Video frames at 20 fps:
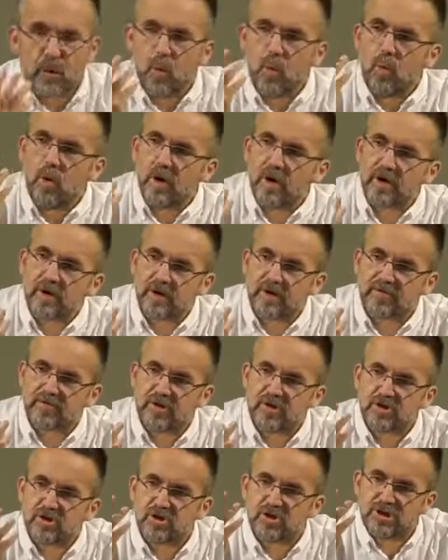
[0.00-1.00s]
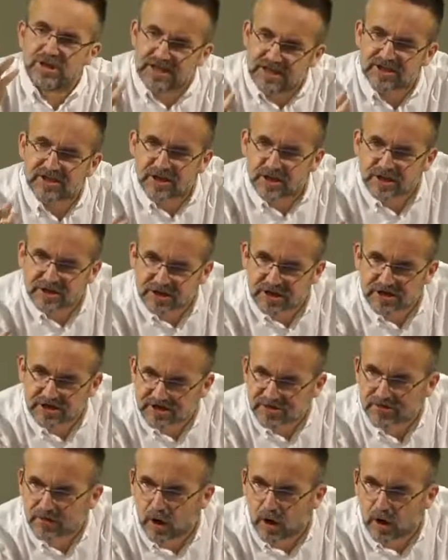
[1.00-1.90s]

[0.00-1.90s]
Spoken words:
the work that Jesus has